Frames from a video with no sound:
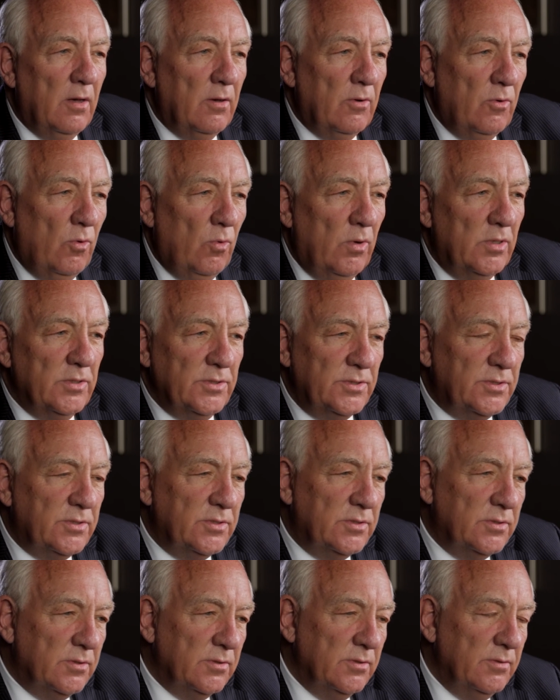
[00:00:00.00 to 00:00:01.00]
who
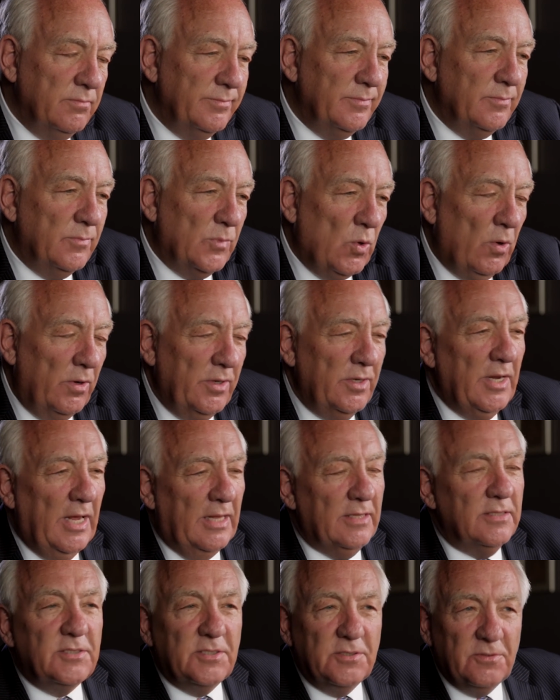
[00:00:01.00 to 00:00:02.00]
was Courtney
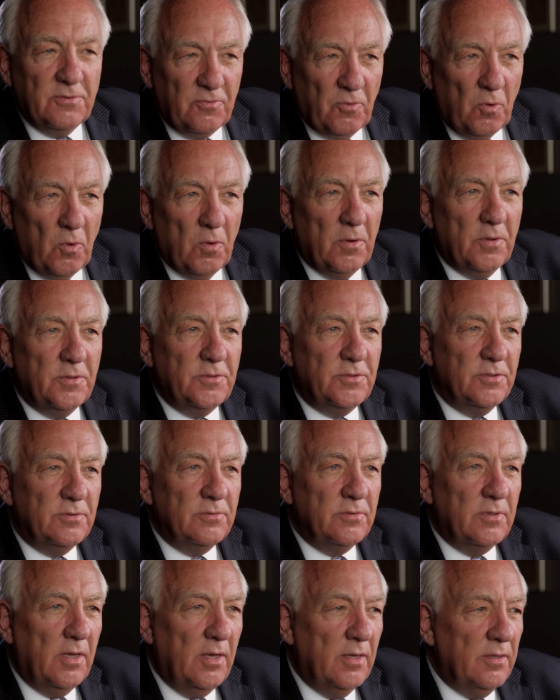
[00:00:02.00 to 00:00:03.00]
Alison Des Forges
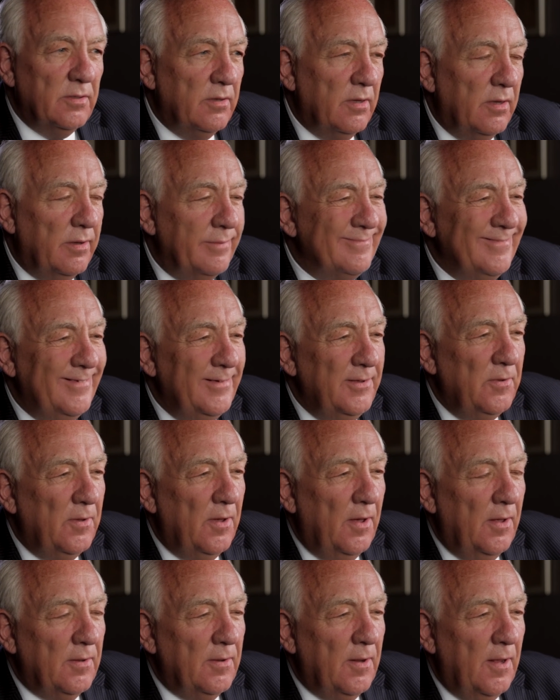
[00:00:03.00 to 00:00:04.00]
and and, uh,
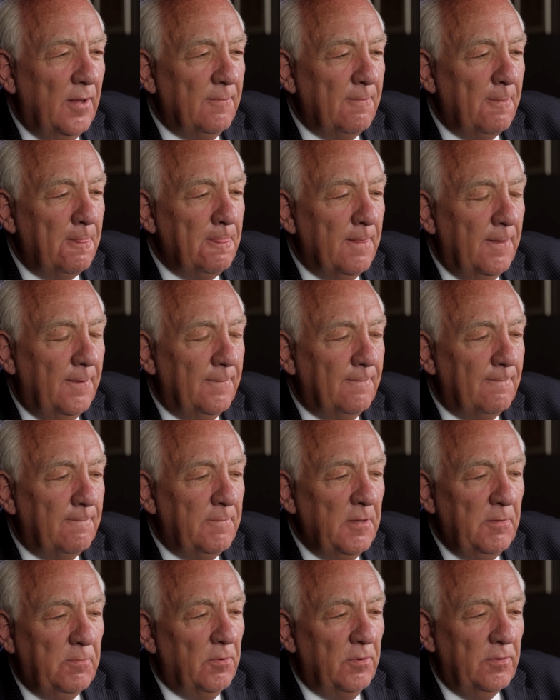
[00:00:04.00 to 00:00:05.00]
and, and, and,
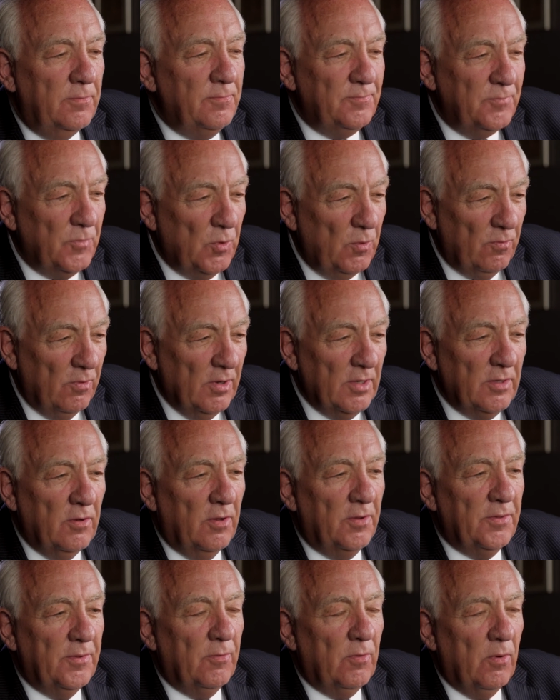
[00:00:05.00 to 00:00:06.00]
people who've written
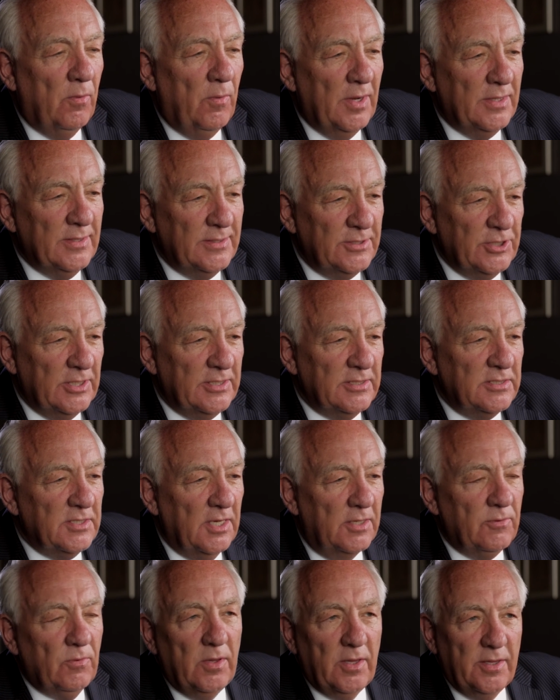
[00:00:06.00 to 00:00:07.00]
on the Rwanda
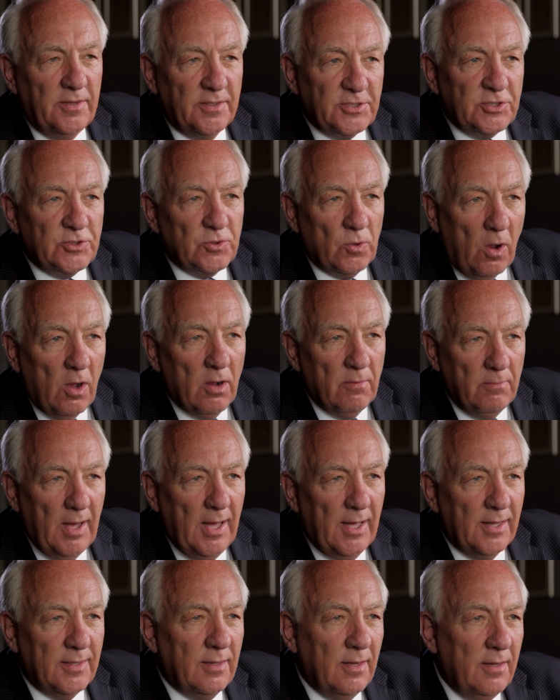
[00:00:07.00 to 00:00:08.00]
genocide, really the strong
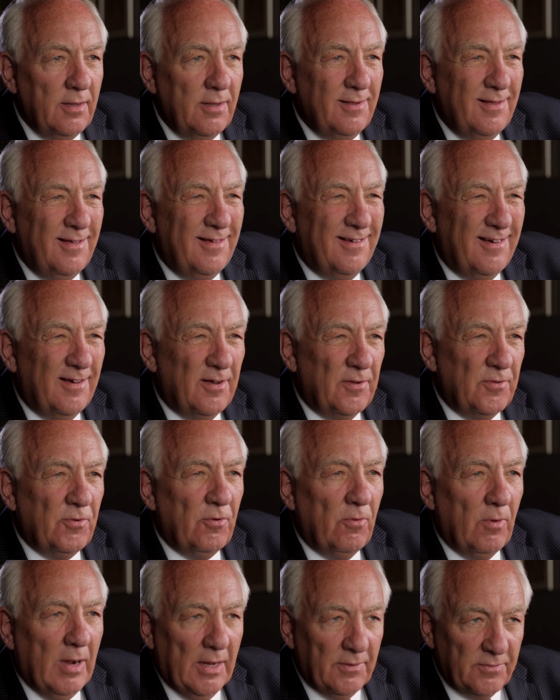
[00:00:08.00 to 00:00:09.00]
man uh,
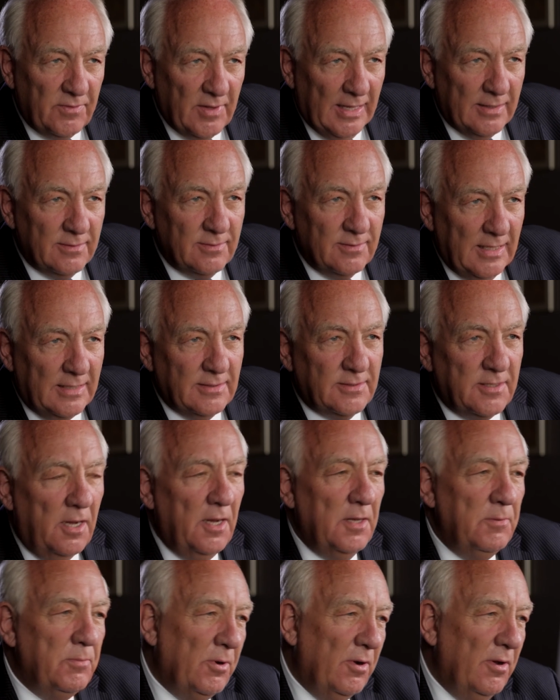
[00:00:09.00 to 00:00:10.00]
throughout that, that
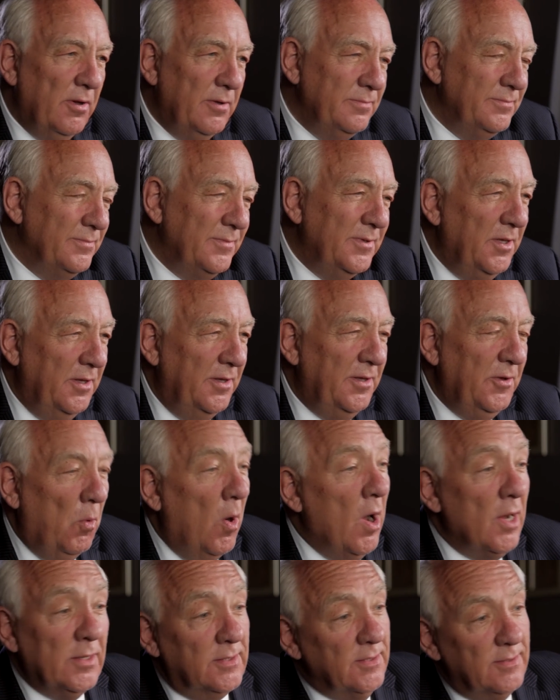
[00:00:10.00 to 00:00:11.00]
time period. He, he
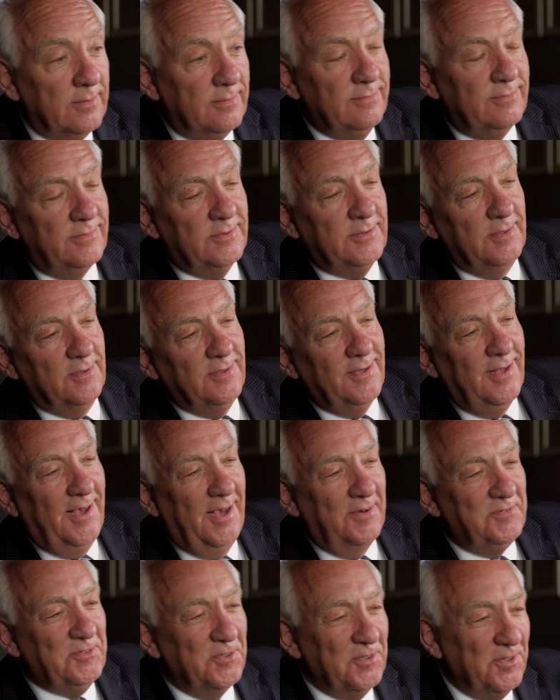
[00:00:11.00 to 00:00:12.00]
wanted to, to,
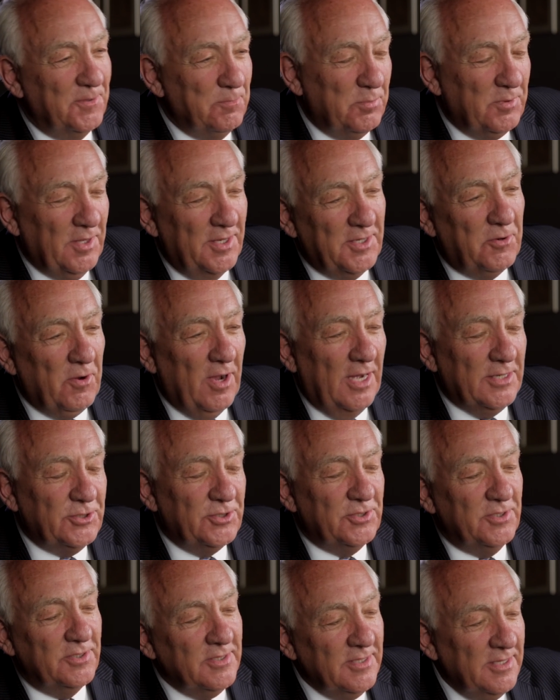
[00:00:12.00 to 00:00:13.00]
after the plane
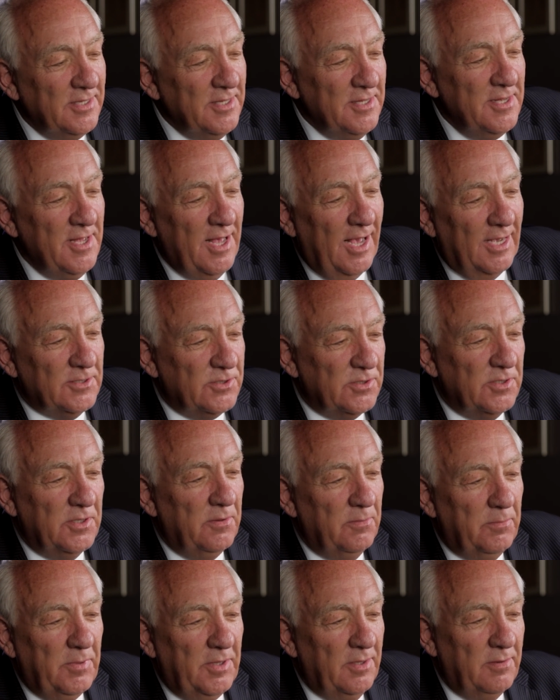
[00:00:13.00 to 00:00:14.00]
crash, to
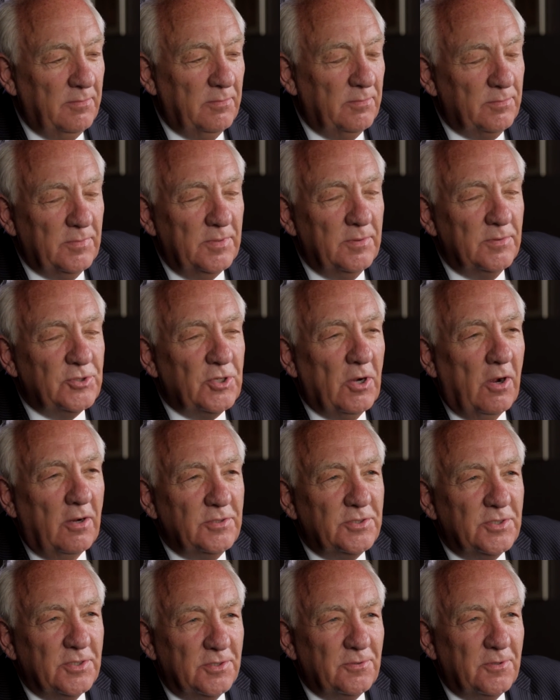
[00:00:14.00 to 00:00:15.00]
actually be in
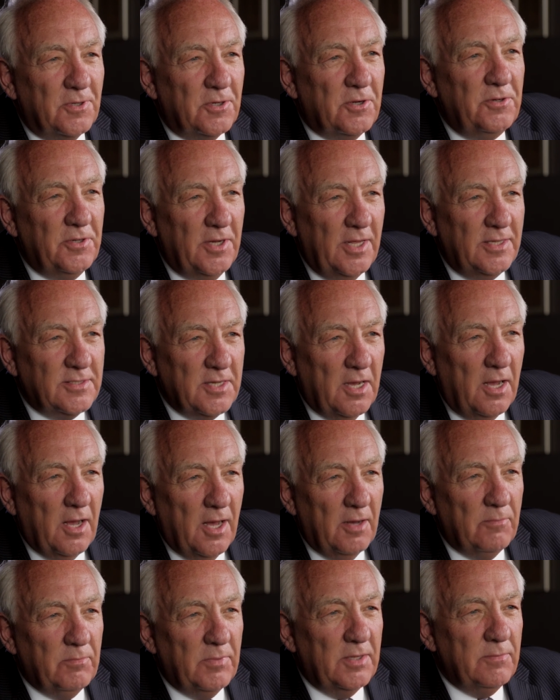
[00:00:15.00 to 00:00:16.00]
charge under a coup
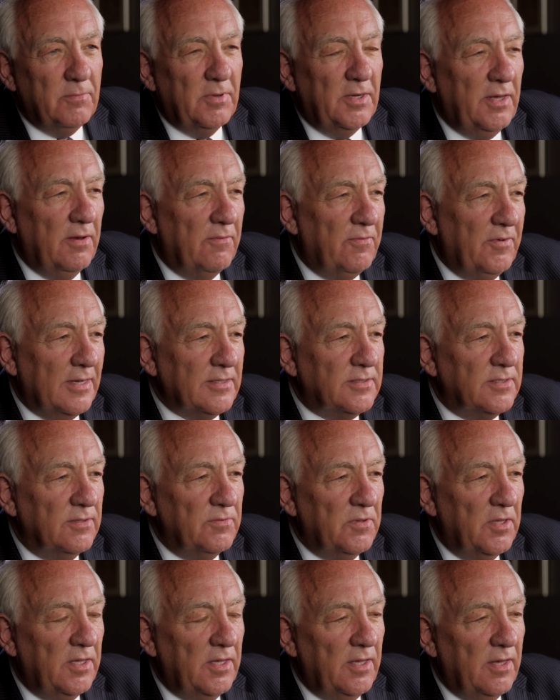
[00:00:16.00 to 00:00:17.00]
d'etat, but, but he
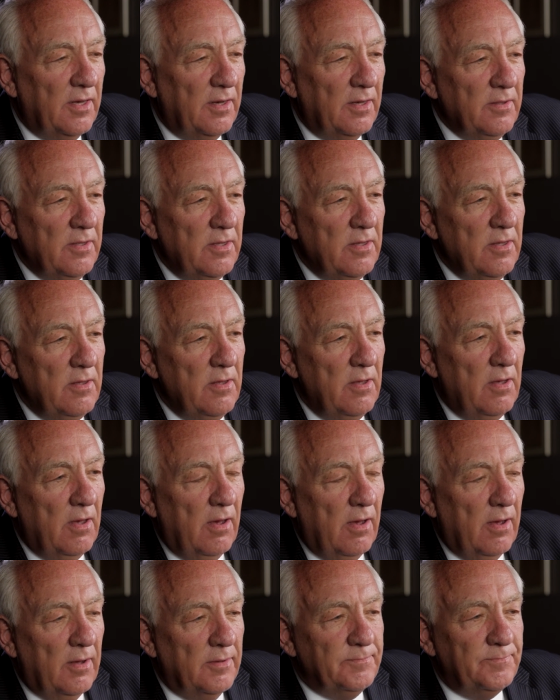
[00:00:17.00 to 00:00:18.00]
effectively uh,
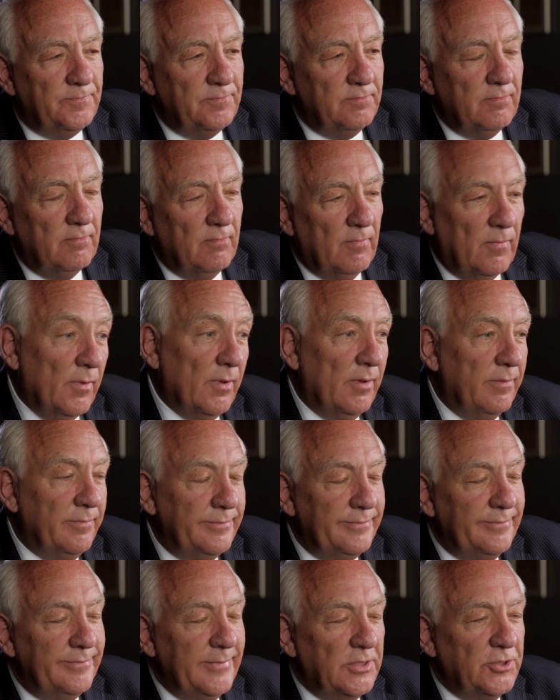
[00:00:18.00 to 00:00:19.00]
um,
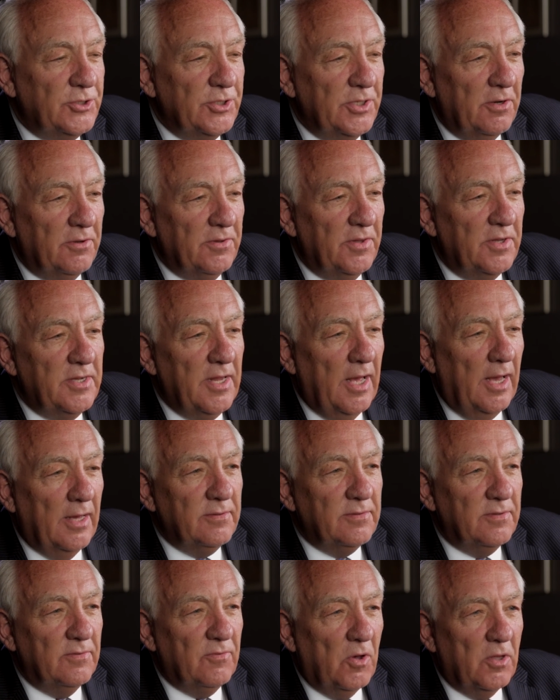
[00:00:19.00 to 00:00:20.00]
engineered the
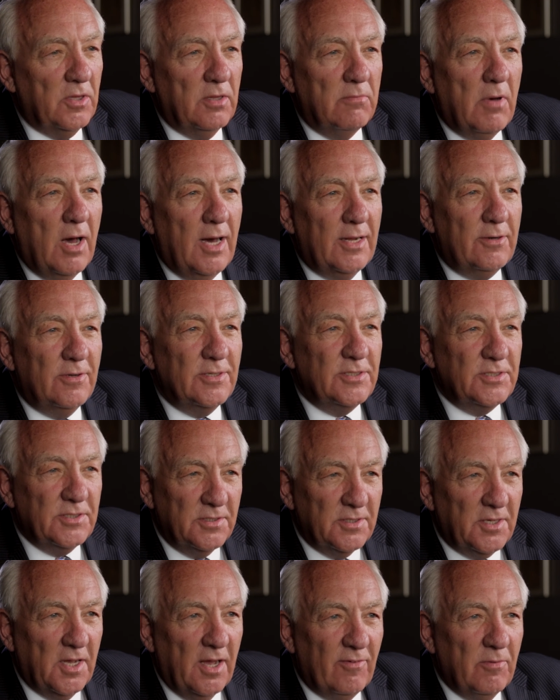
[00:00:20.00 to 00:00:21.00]
death of all the moderates
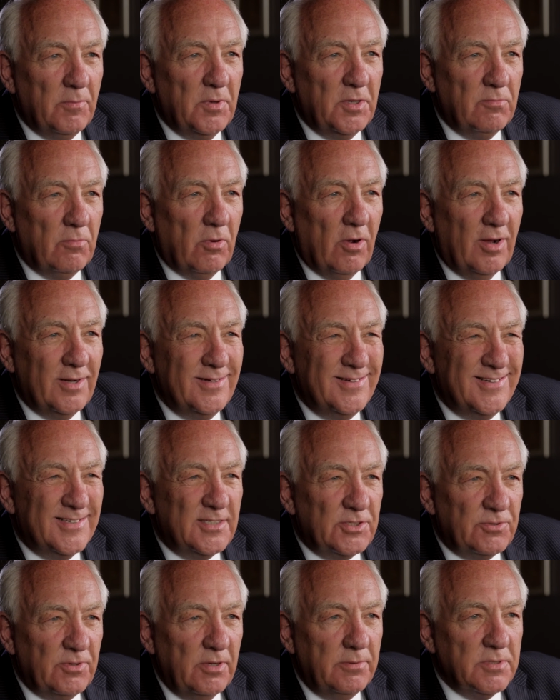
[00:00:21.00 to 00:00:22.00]
in the government and brought in
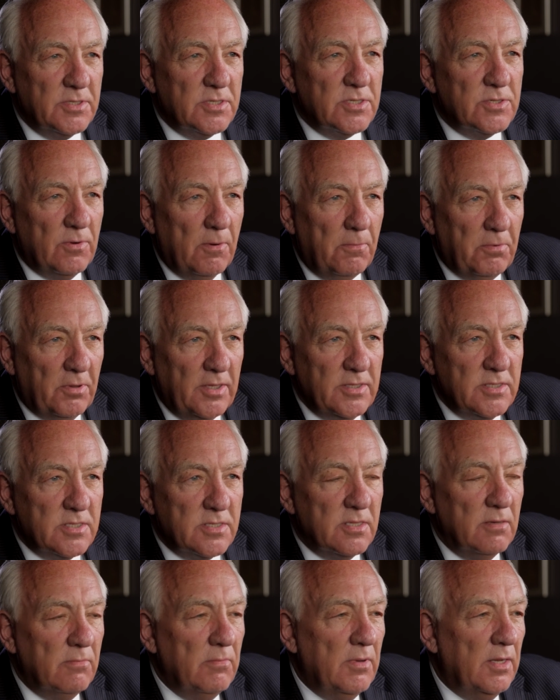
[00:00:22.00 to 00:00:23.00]
extremists to
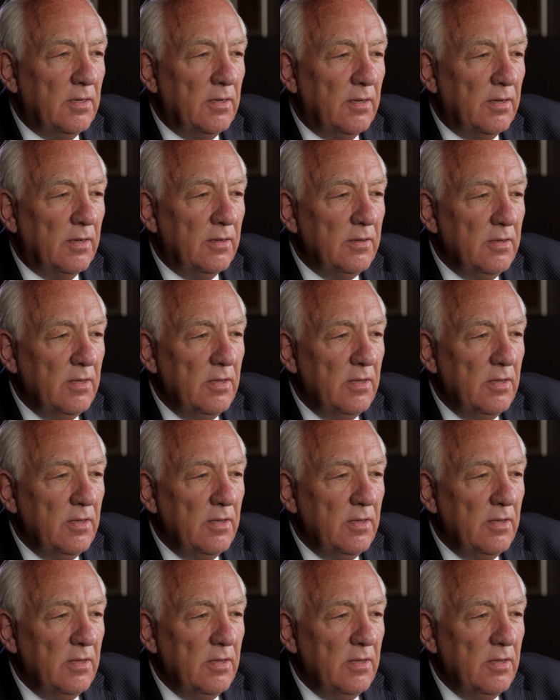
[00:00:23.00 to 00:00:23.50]
replace them and uh,